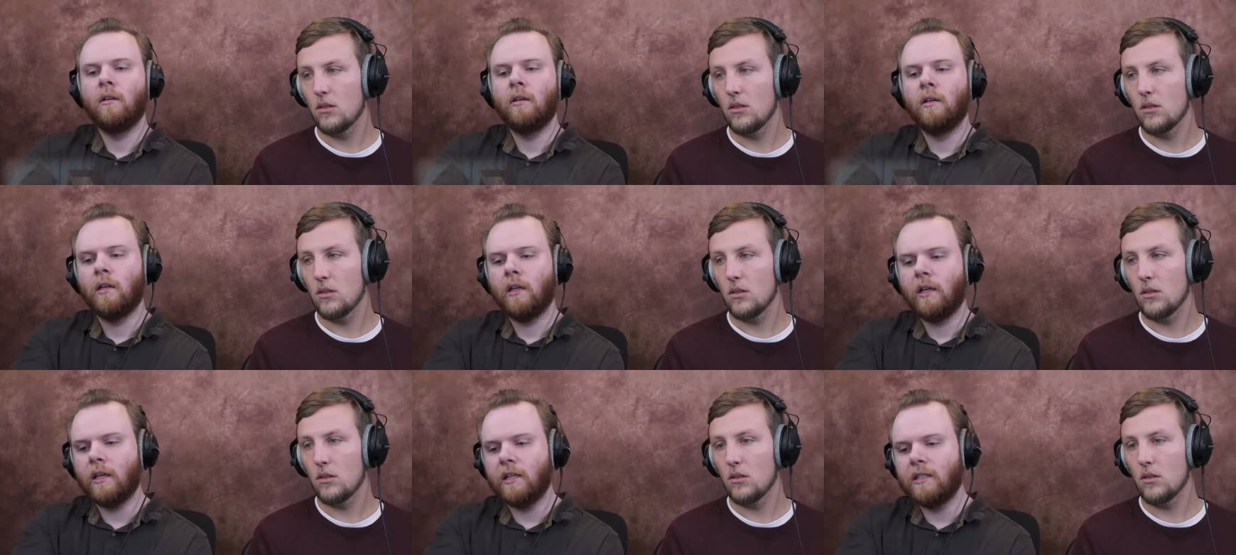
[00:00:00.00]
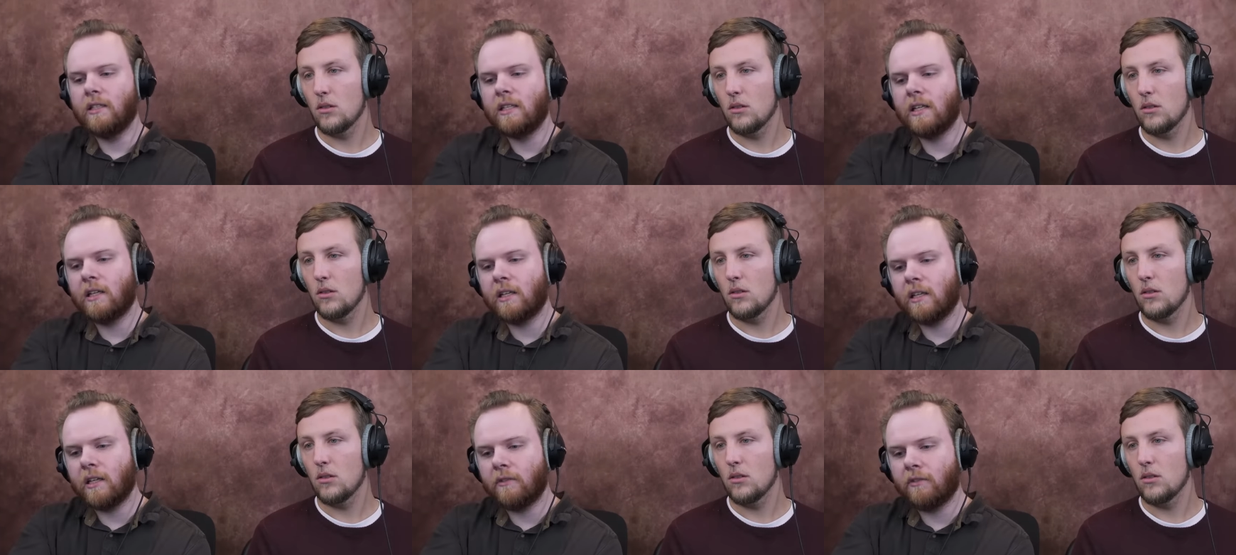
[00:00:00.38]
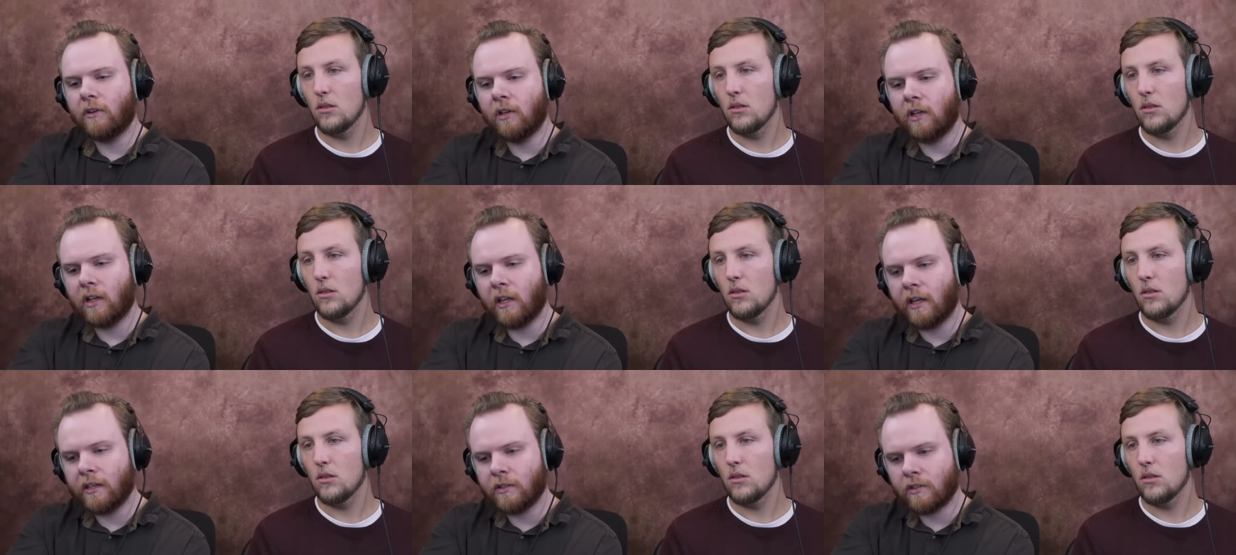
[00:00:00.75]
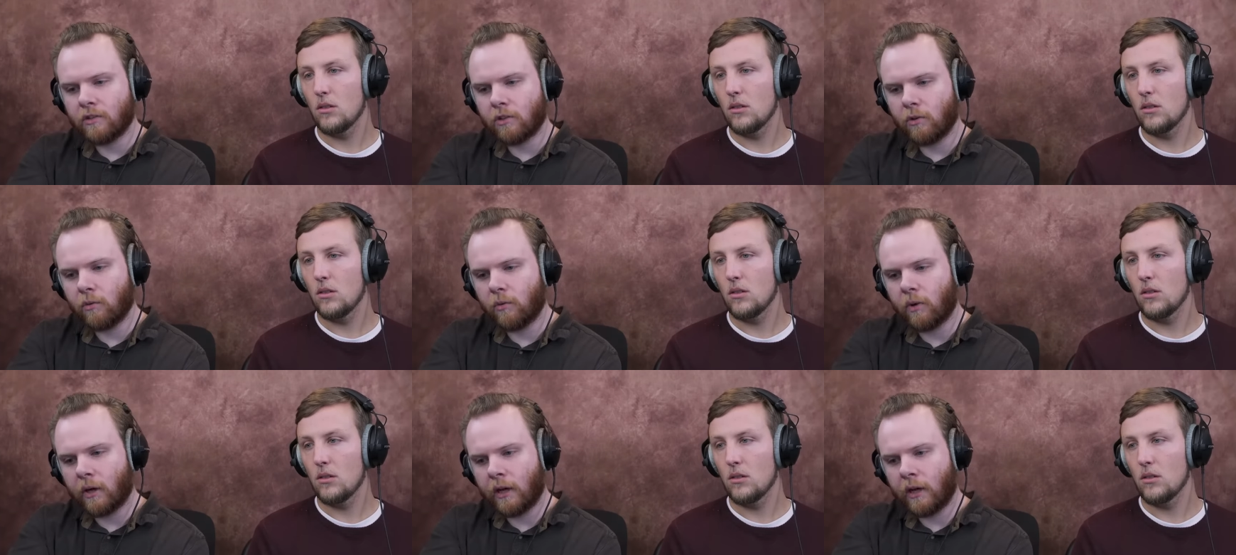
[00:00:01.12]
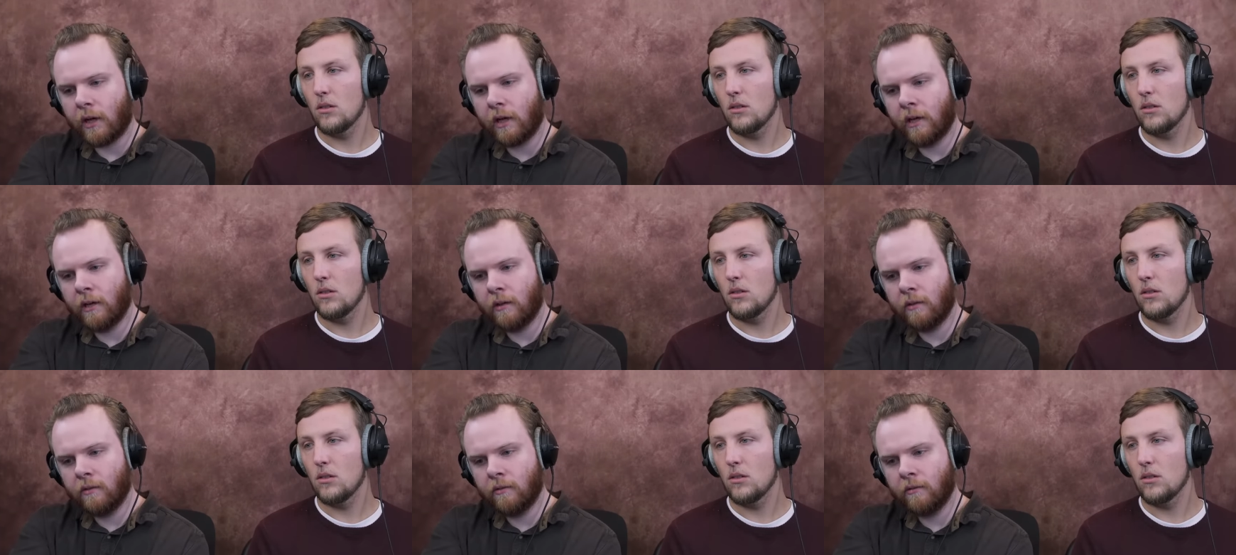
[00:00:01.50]
Speaker 1: He didn't even glance your way.
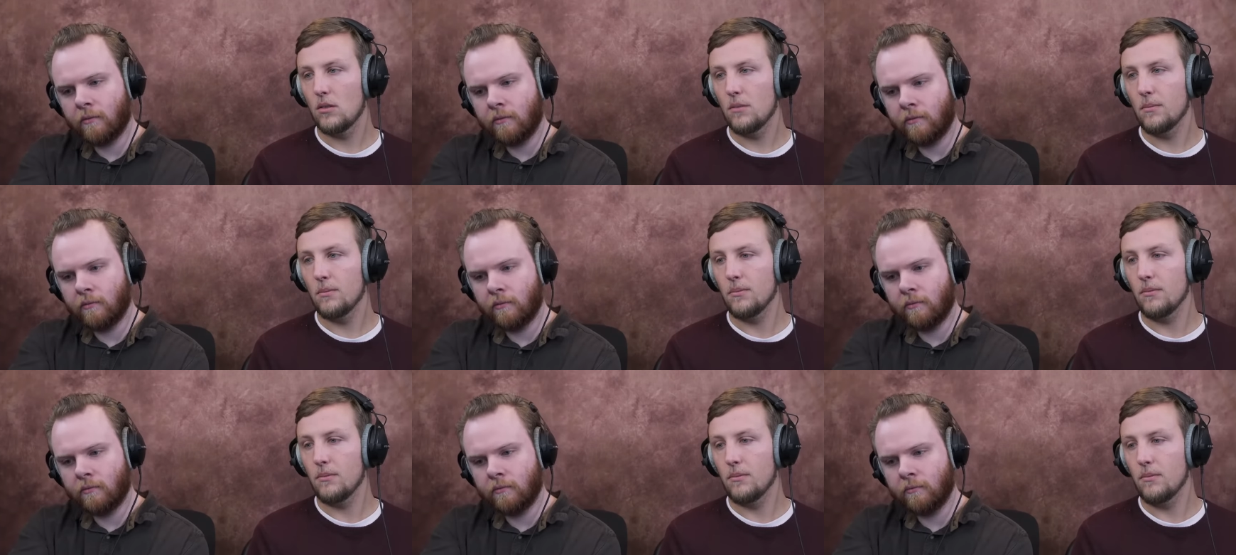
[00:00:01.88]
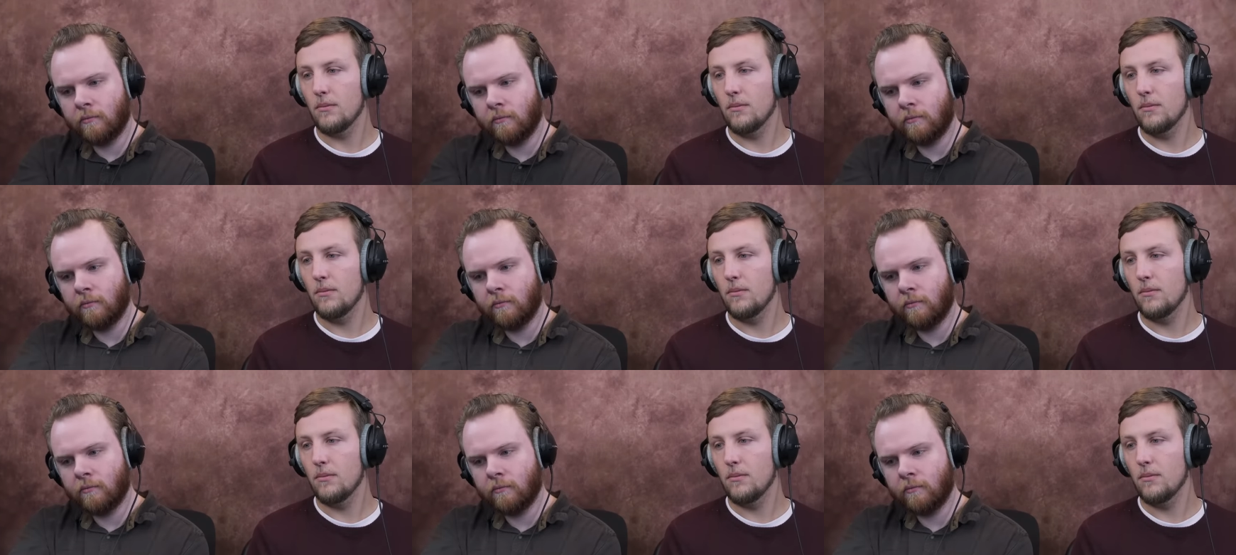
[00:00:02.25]
Mm -hmm.